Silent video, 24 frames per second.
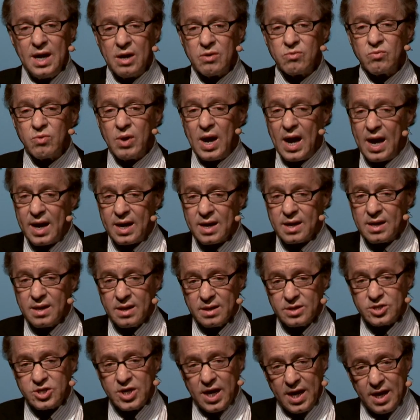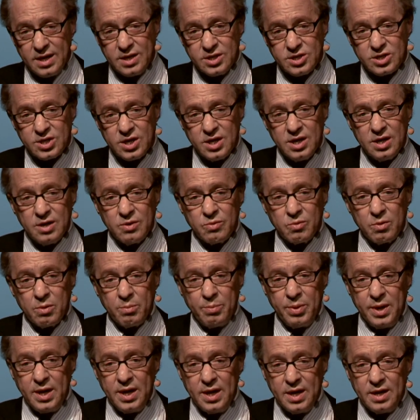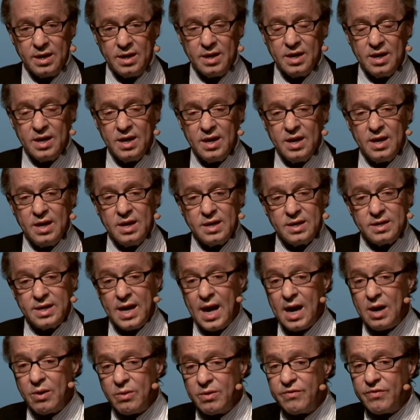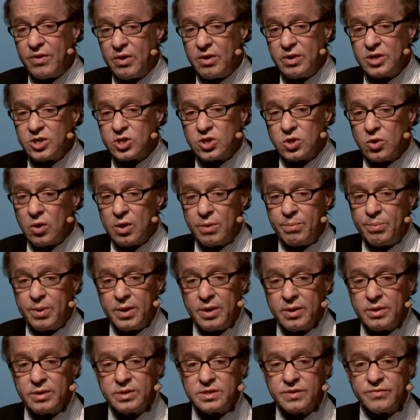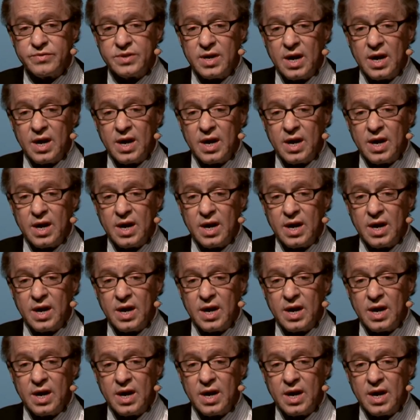how radical change will be now in very short periods of